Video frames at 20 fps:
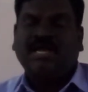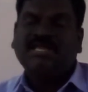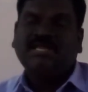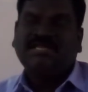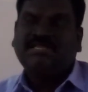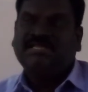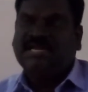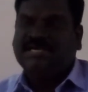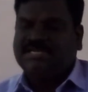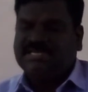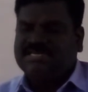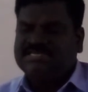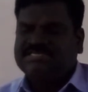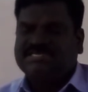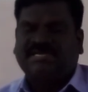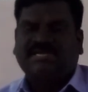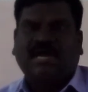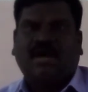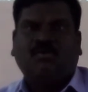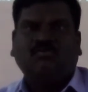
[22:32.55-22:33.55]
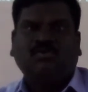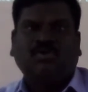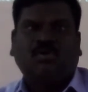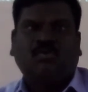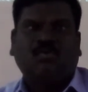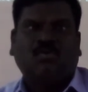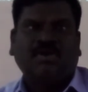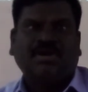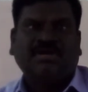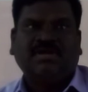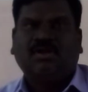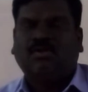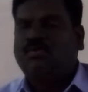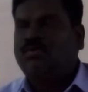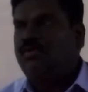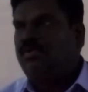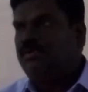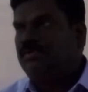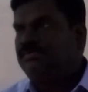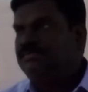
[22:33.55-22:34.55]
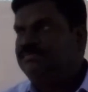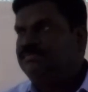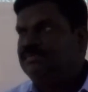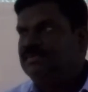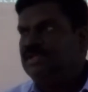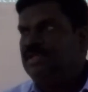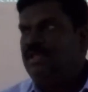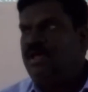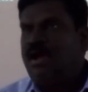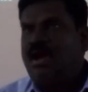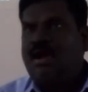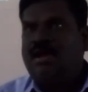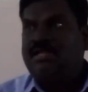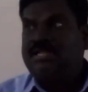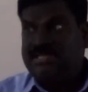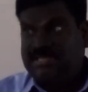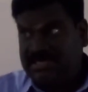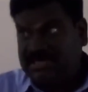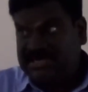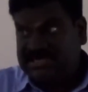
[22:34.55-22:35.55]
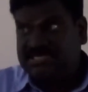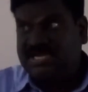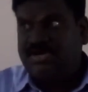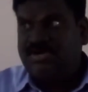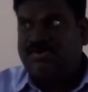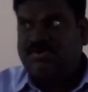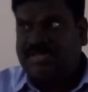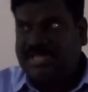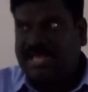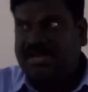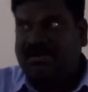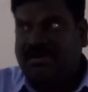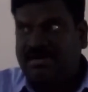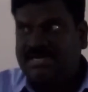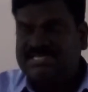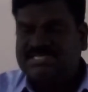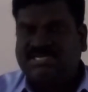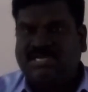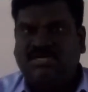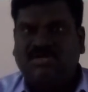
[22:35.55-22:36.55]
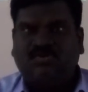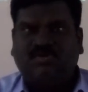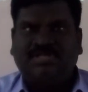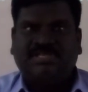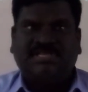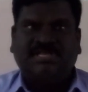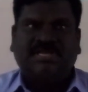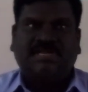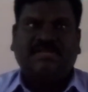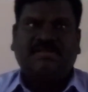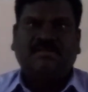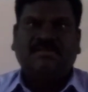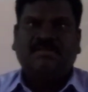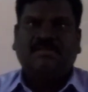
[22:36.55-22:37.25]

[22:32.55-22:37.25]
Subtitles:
In that he said outer core, inner core. Discontinuity, they are called discontinuity theory.